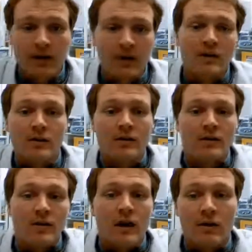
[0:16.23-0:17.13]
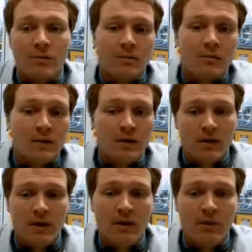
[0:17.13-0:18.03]
in
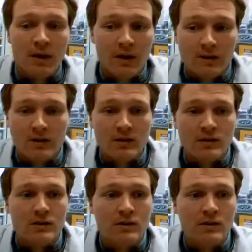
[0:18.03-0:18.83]
the coming lectures.